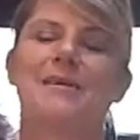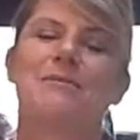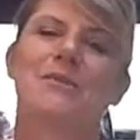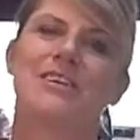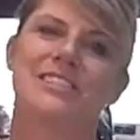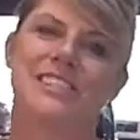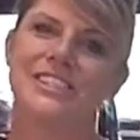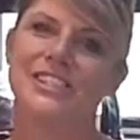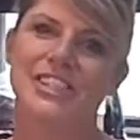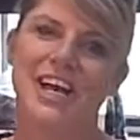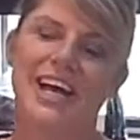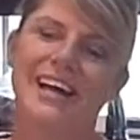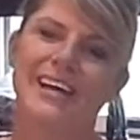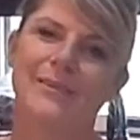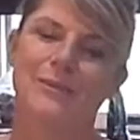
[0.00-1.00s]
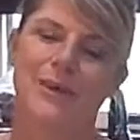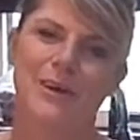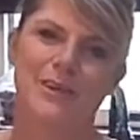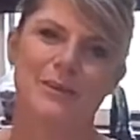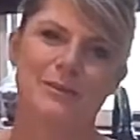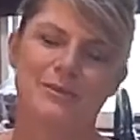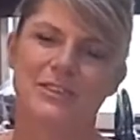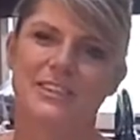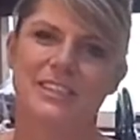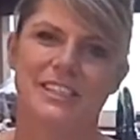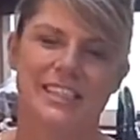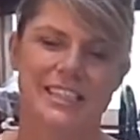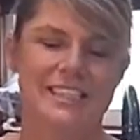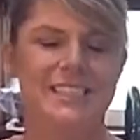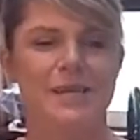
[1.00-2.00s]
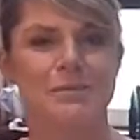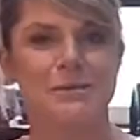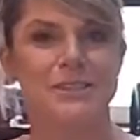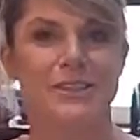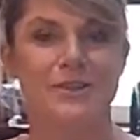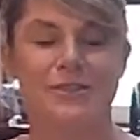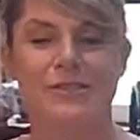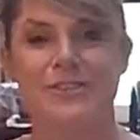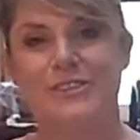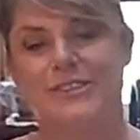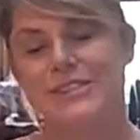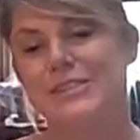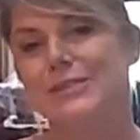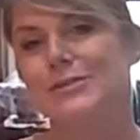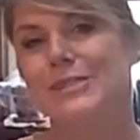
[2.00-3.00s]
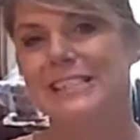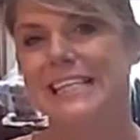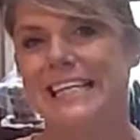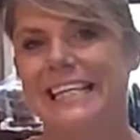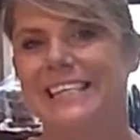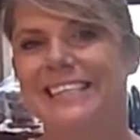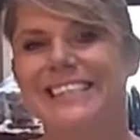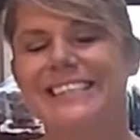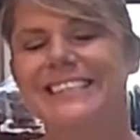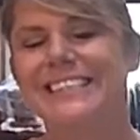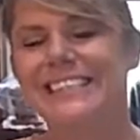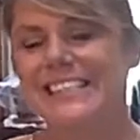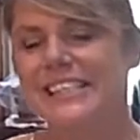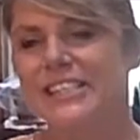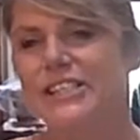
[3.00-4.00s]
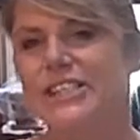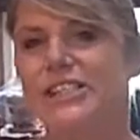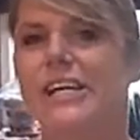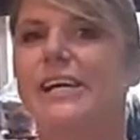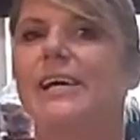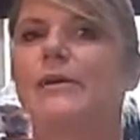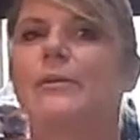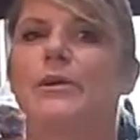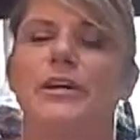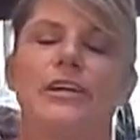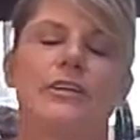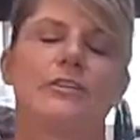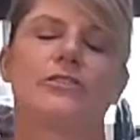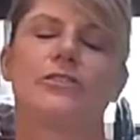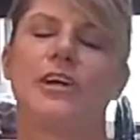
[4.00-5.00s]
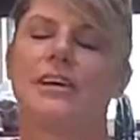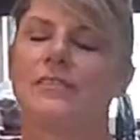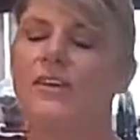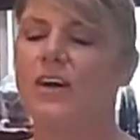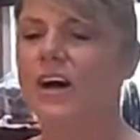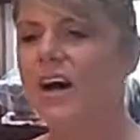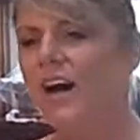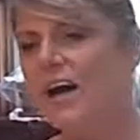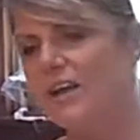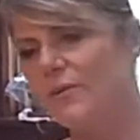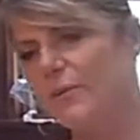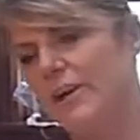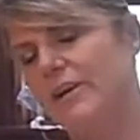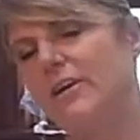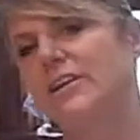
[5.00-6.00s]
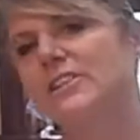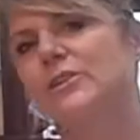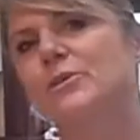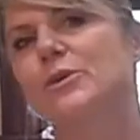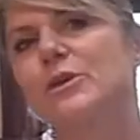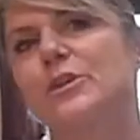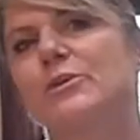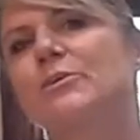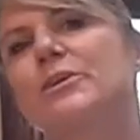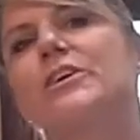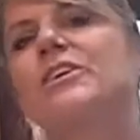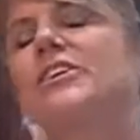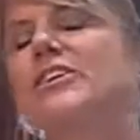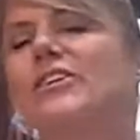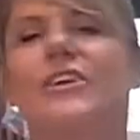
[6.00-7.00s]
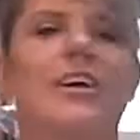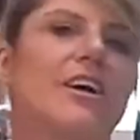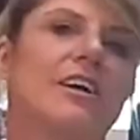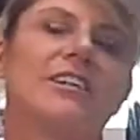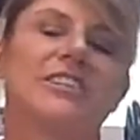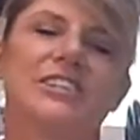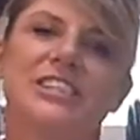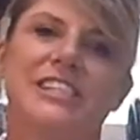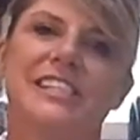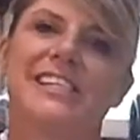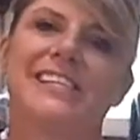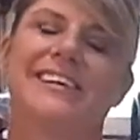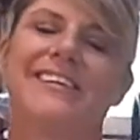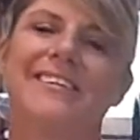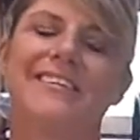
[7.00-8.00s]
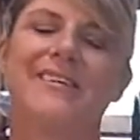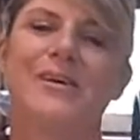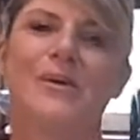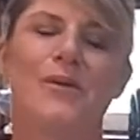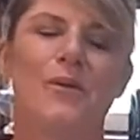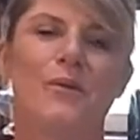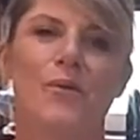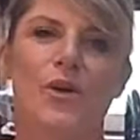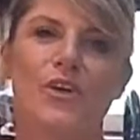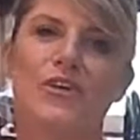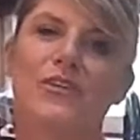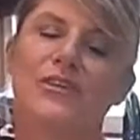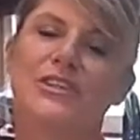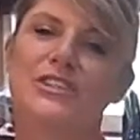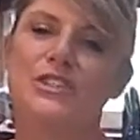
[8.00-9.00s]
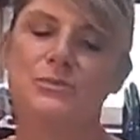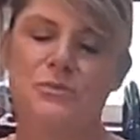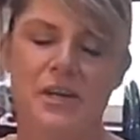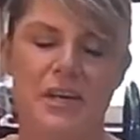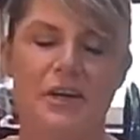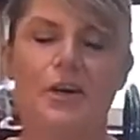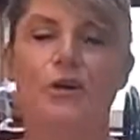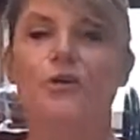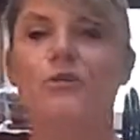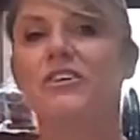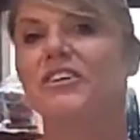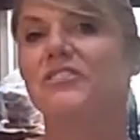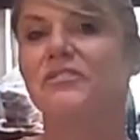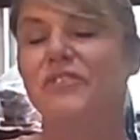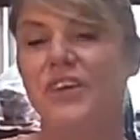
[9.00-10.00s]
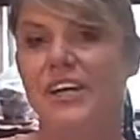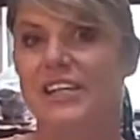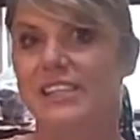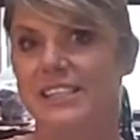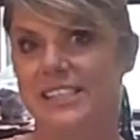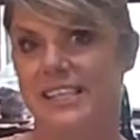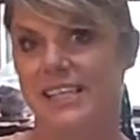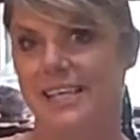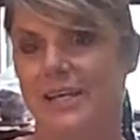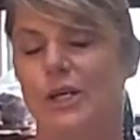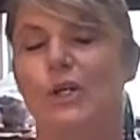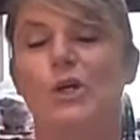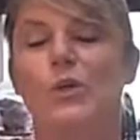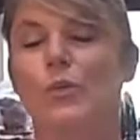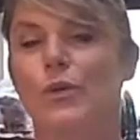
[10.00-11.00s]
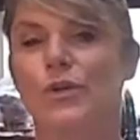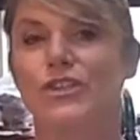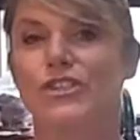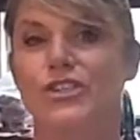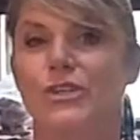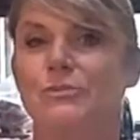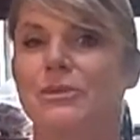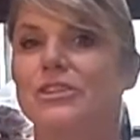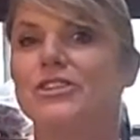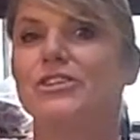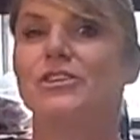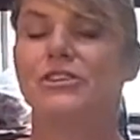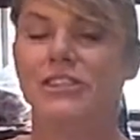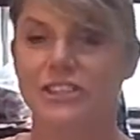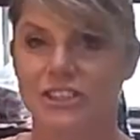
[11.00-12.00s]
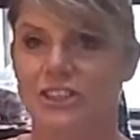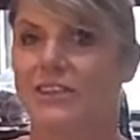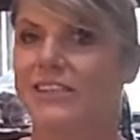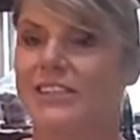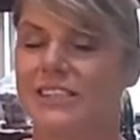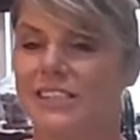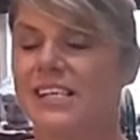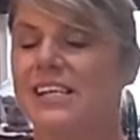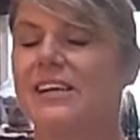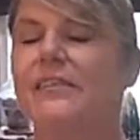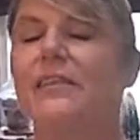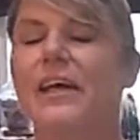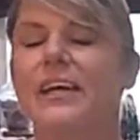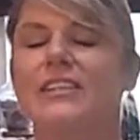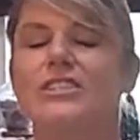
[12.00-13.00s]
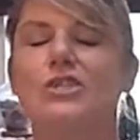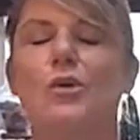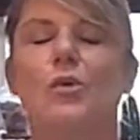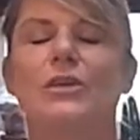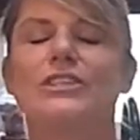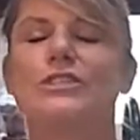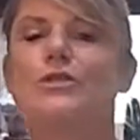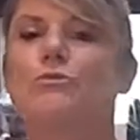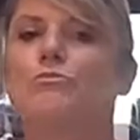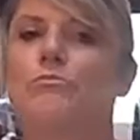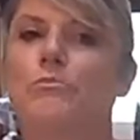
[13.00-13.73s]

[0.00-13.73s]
I'm Chrissy and welcome to this episode of Chrissy's Cuisine. Today we're going to travel all the way across the world and we're going to go to Argentina. We're going to make a grilled flank steak with a chimichurri sauce that is going to